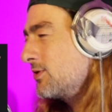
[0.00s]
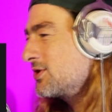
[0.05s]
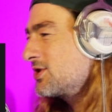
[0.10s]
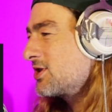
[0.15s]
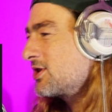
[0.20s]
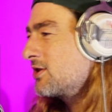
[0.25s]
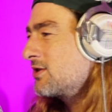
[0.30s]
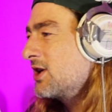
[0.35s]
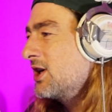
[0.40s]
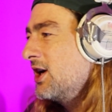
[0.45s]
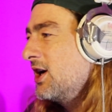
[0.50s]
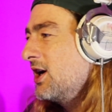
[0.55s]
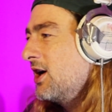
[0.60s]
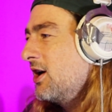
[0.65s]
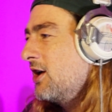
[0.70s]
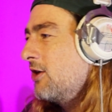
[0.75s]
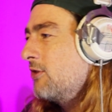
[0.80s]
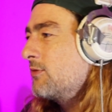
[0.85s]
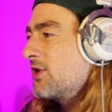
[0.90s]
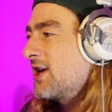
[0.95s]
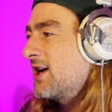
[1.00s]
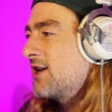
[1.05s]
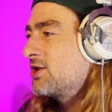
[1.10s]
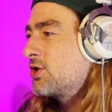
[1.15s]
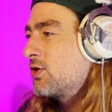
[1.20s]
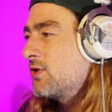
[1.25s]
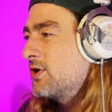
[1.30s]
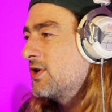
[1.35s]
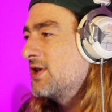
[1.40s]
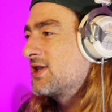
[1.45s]
So, but they're
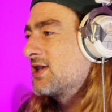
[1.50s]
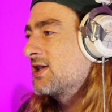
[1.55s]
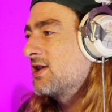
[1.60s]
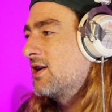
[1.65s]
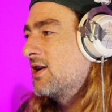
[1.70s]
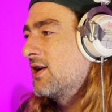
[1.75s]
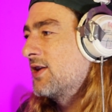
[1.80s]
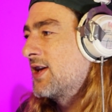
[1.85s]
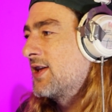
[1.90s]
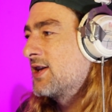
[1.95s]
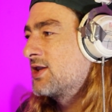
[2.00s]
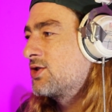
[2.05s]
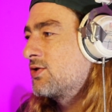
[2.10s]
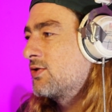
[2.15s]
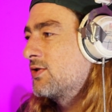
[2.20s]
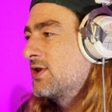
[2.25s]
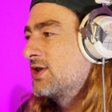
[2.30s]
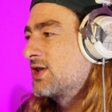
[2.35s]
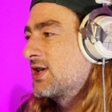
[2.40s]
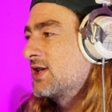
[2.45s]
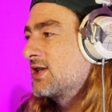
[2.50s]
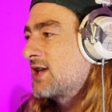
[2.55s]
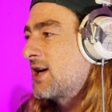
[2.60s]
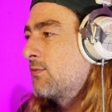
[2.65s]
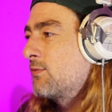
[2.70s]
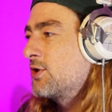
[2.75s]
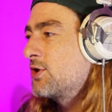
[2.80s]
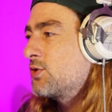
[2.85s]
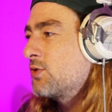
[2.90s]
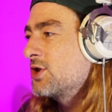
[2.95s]
choices, aren't they? They're choices. And
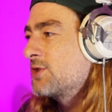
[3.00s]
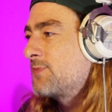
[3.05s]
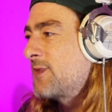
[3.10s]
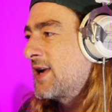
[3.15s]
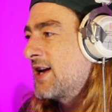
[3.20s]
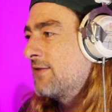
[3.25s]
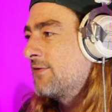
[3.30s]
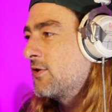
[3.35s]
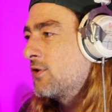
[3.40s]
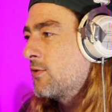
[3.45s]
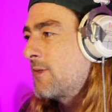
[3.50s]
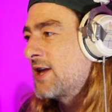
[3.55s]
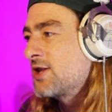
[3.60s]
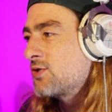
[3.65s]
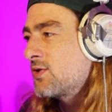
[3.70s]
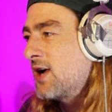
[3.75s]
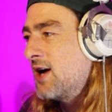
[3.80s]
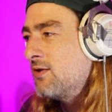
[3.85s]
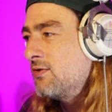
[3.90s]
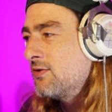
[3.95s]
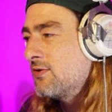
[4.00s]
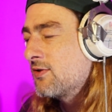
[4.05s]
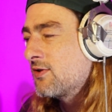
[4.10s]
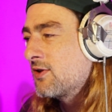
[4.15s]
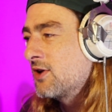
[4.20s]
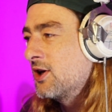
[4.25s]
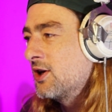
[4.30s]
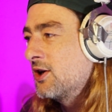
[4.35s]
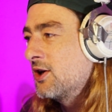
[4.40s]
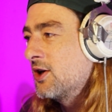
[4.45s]
which one's better for your mental health?
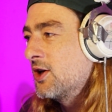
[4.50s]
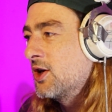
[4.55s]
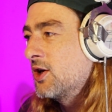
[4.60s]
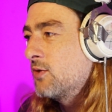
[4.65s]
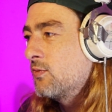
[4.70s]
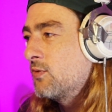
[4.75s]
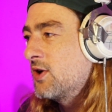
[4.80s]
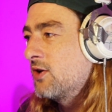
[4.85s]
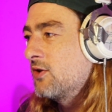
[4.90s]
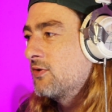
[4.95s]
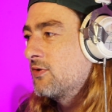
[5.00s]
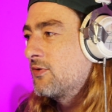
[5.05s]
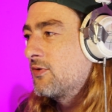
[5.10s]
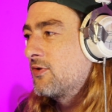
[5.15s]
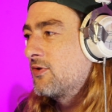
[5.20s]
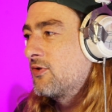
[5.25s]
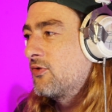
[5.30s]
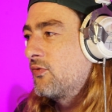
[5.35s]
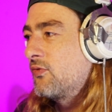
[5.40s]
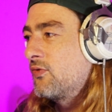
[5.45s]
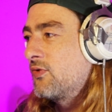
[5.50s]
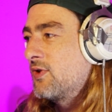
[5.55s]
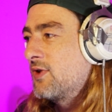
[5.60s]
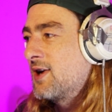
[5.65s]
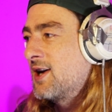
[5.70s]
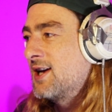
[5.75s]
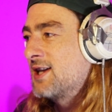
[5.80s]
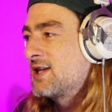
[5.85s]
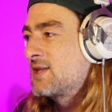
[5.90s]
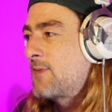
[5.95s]
Well,
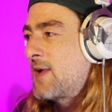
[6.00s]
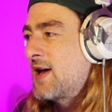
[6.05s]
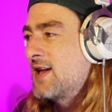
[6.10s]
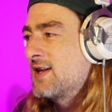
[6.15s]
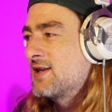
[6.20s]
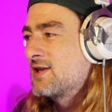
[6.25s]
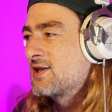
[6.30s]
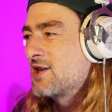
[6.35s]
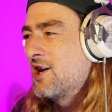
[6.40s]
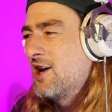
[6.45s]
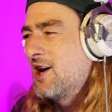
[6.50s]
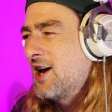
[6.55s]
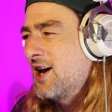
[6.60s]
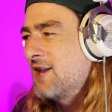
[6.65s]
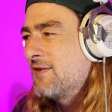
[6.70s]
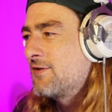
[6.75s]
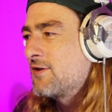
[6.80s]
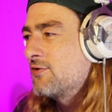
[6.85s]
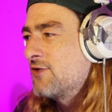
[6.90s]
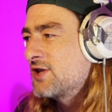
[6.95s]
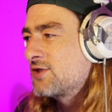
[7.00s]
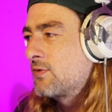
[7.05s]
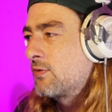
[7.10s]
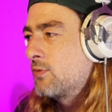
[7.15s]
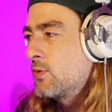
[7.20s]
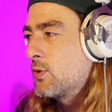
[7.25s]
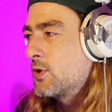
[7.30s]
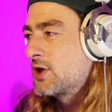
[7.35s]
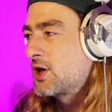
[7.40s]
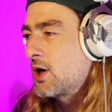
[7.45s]
it depends. If the risk
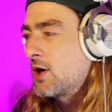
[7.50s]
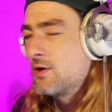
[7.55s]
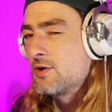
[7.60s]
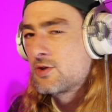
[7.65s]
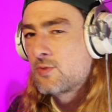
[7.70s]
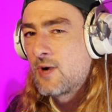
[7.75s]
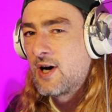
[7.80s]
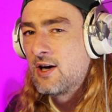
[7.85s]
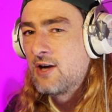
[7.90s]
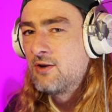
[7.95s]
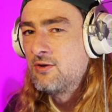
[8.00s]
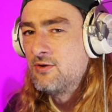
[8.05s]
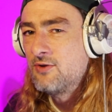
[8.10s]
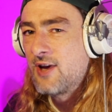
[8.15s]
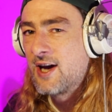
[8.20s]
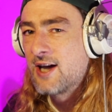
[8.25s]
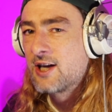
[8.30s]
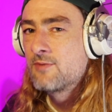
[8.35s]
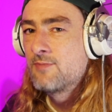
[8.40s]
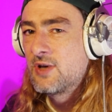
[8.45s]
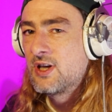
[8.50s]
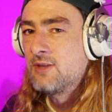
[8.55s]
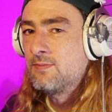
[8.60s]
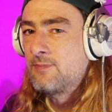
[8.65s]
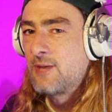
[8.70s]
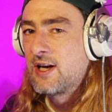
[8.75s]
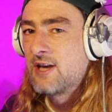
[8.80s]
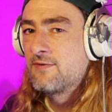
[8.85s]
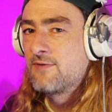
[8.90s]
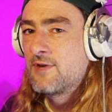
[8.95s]
reward goes well, that can be
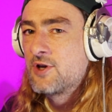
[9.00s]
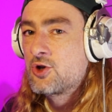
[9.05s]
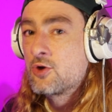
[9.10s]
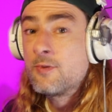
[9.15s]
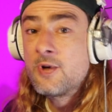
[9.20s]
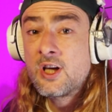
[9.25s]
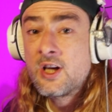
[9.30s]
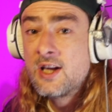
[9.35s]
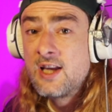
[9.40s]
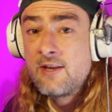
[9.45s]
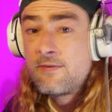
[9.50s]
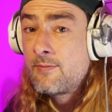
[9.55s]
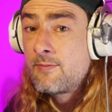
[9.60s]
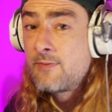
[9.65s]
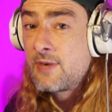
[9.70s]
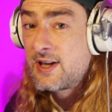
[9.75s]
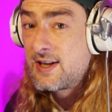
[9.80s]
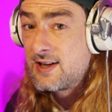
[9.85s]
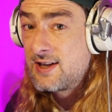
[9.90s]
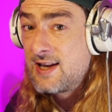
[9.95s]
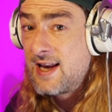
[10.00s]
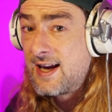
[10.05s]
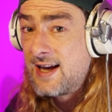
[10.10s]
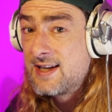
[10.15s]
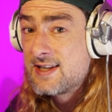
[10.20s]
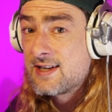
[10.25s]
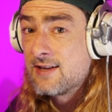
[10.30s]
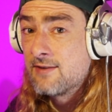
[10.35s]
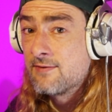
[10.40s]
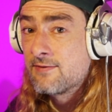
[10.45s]
beneficial, but it can even be
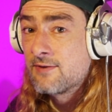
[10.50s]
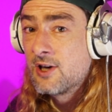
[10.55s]
negative.